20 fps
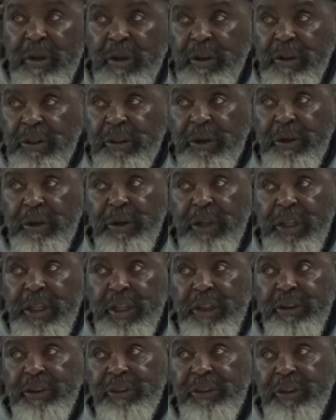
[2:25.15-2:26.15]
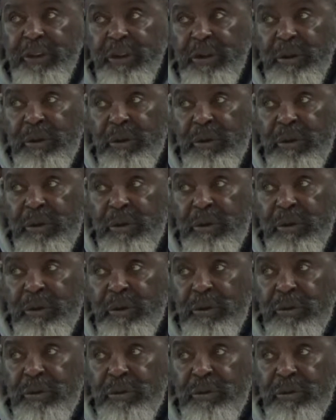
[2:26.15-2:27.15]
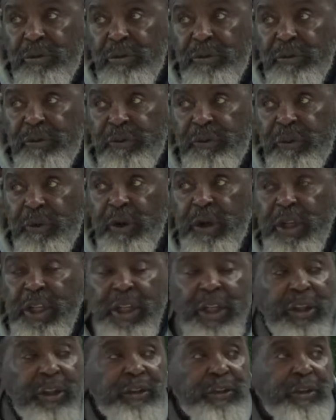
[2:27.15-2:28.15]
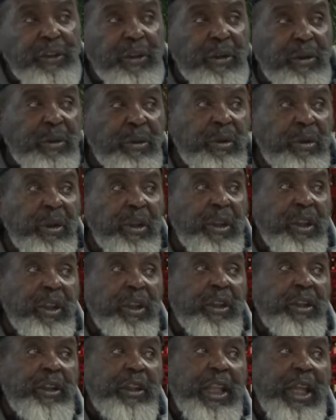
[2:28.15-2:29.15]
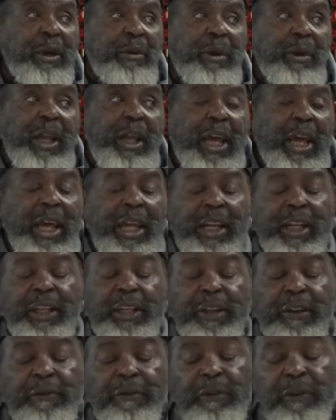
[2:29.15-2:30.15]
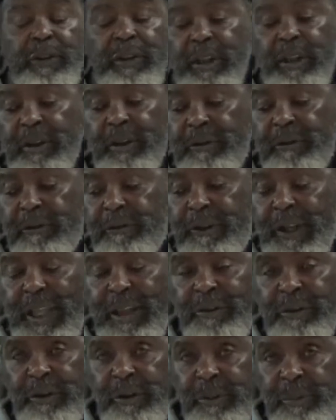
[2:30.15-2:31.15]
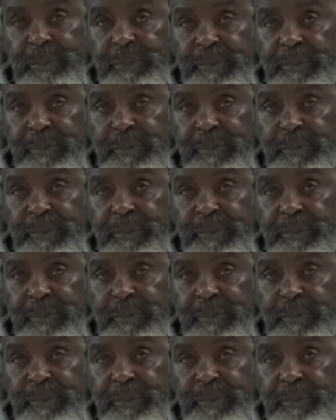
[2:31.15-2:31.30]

30 years ago, 40 years ago, they would have had a different flavor.